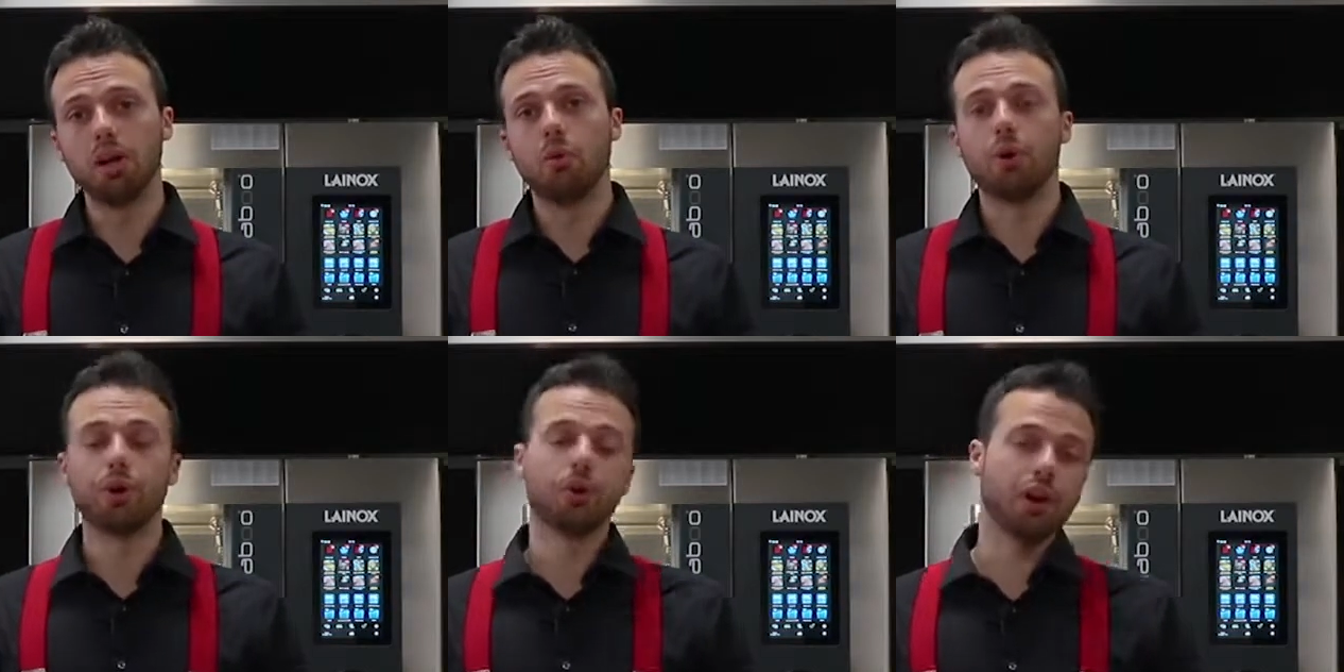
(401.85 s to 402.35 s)

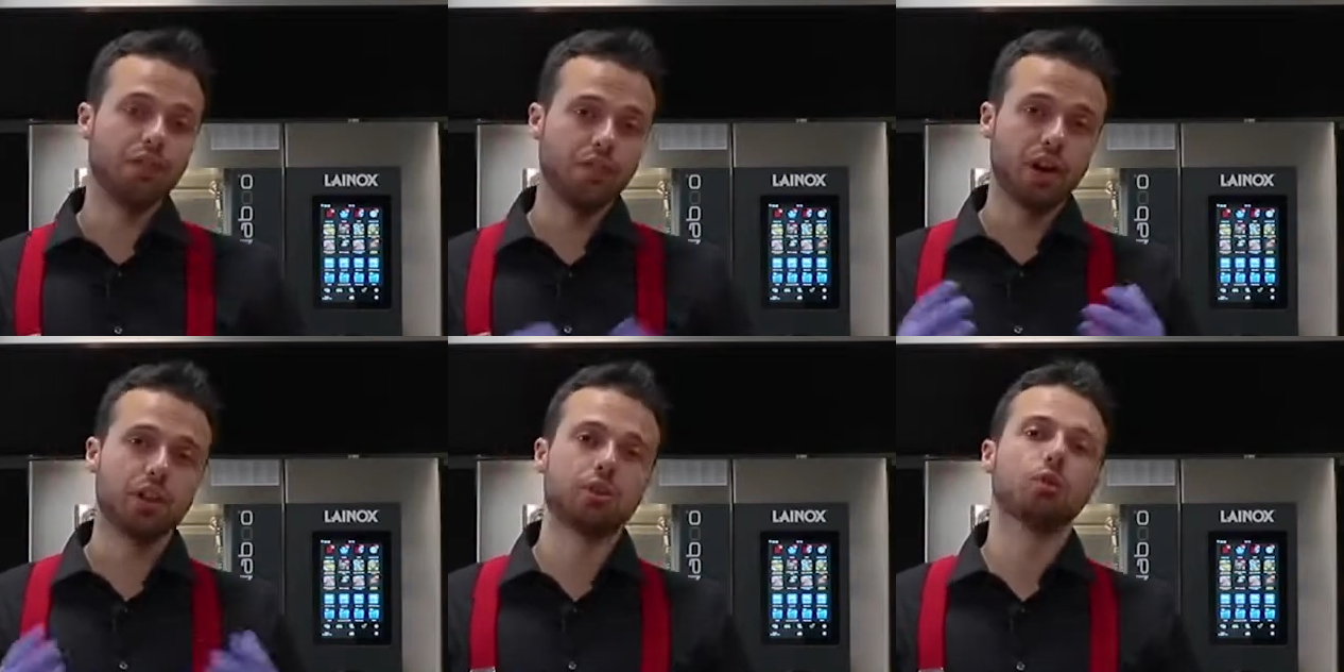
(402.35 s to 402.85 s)
where you can
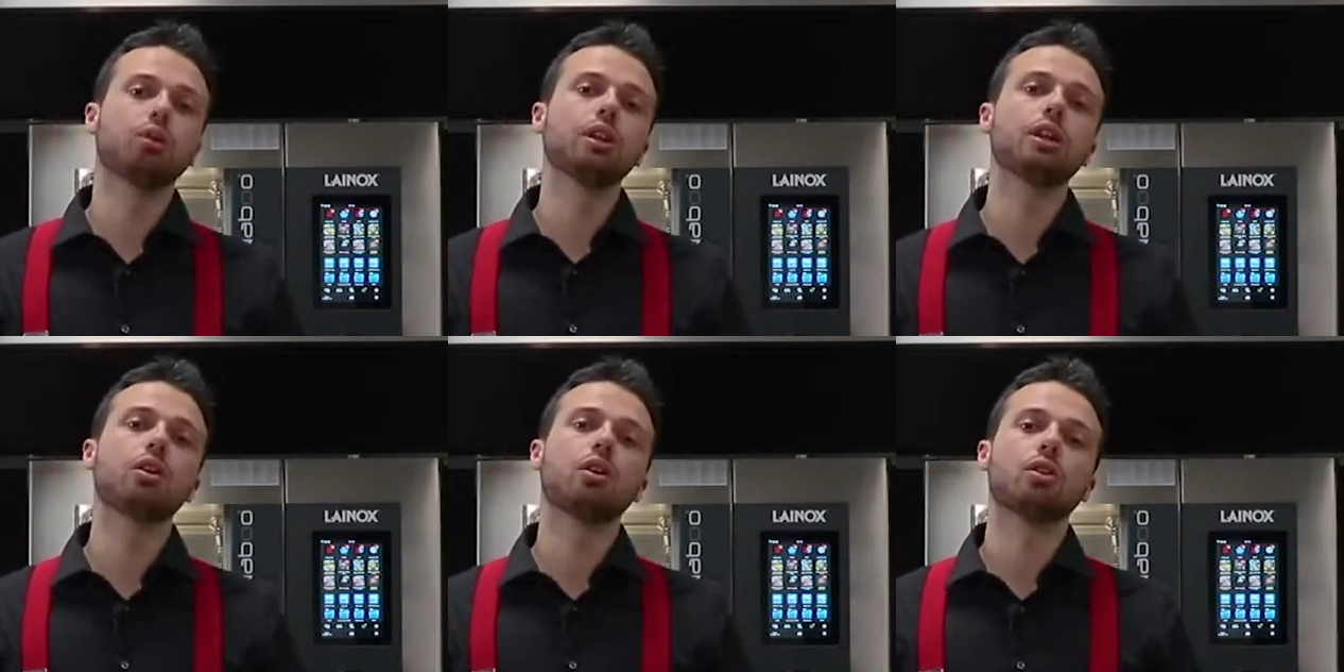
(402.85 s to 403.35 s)
find all the
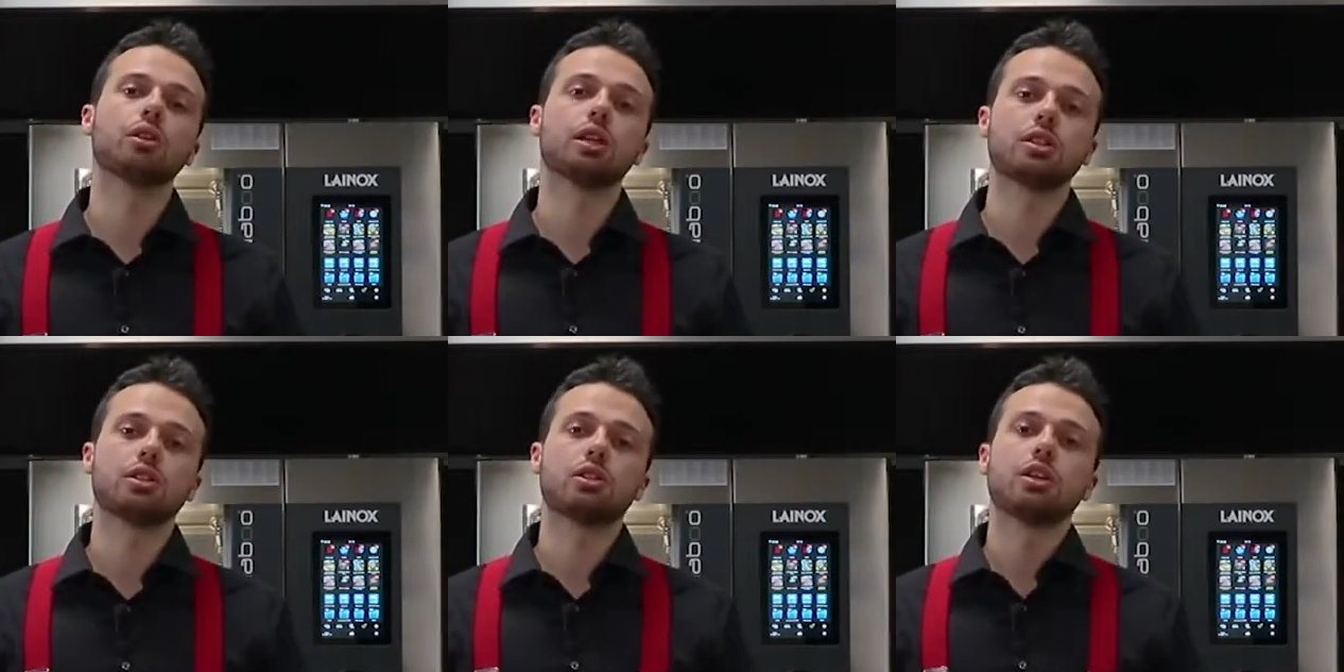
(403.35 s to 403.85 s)

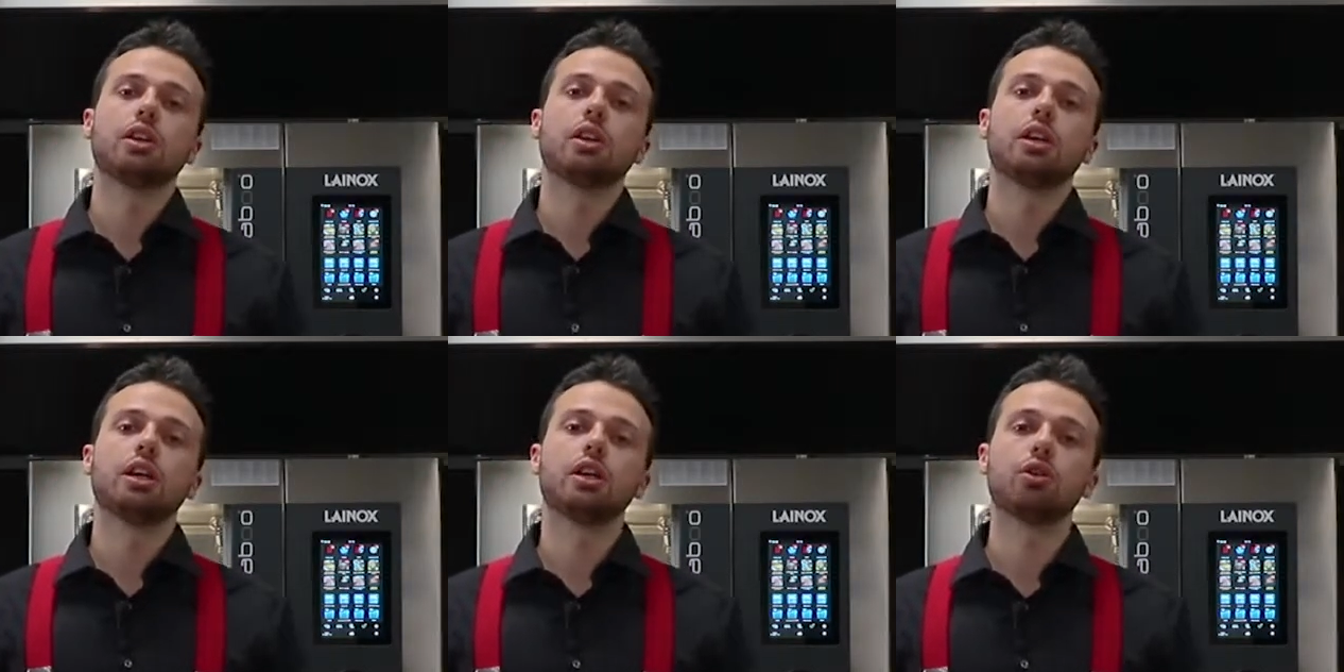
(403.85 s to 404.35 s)
contacts
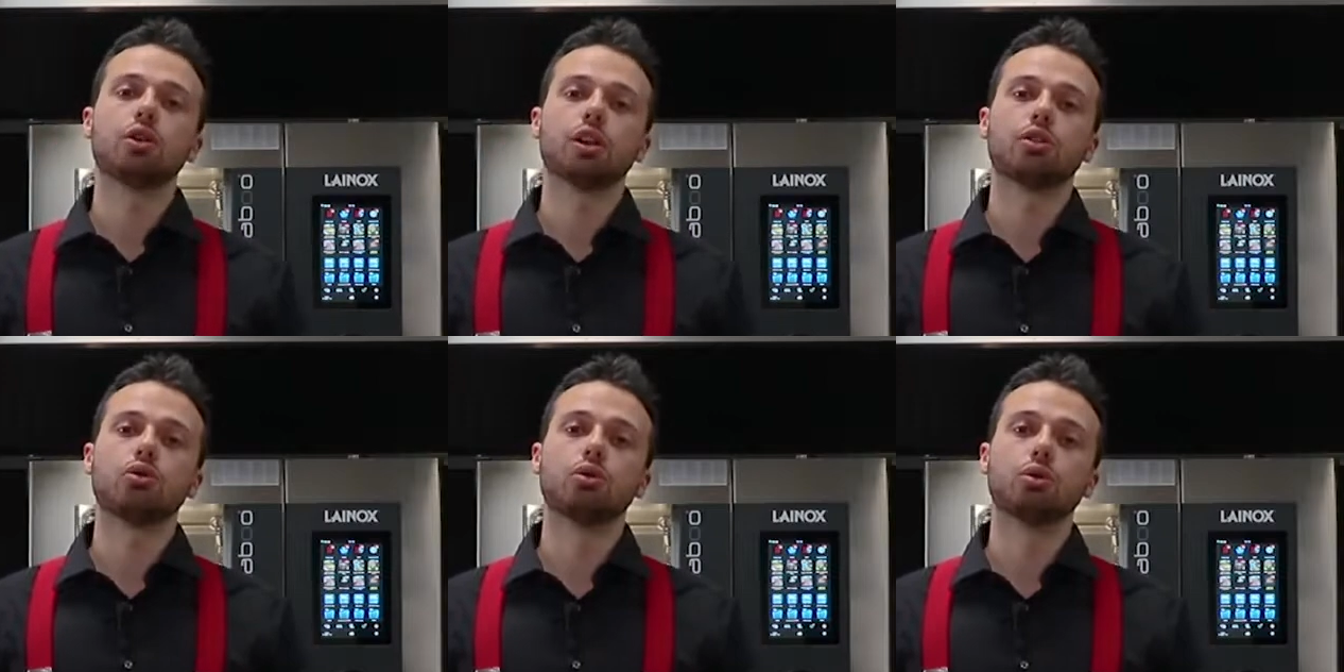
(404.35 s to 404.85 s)
in order
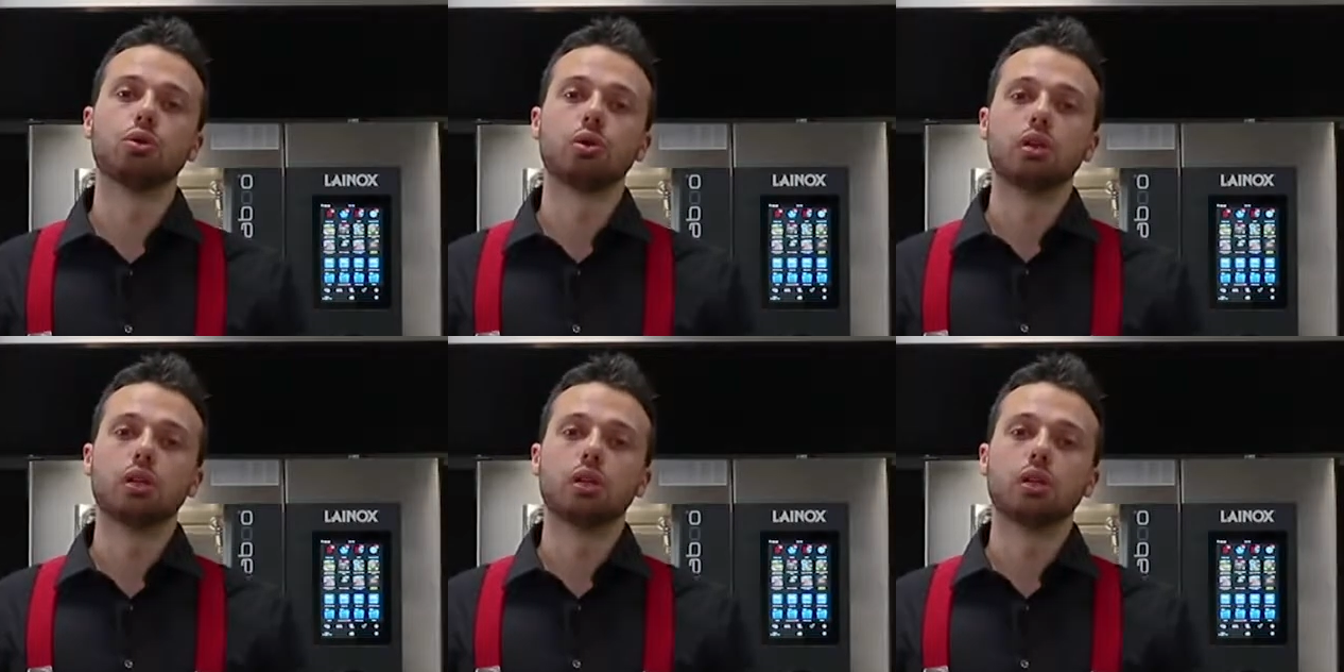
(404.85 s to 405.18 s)
to